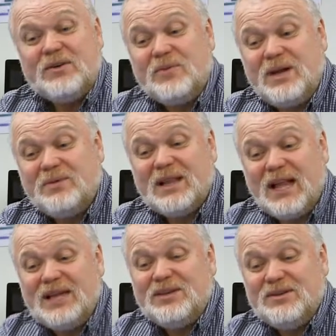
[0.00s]
we would
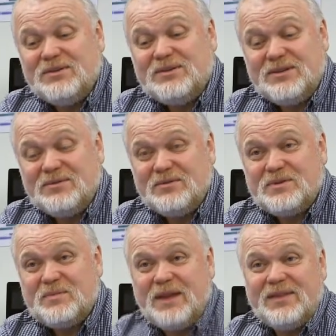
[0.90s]
like you to
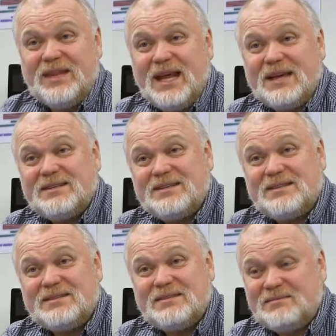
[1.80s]
spend the
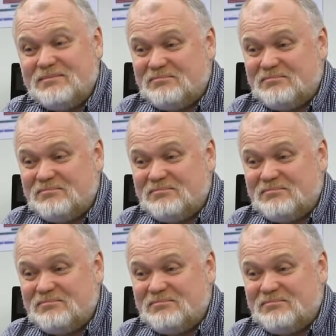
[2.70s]
next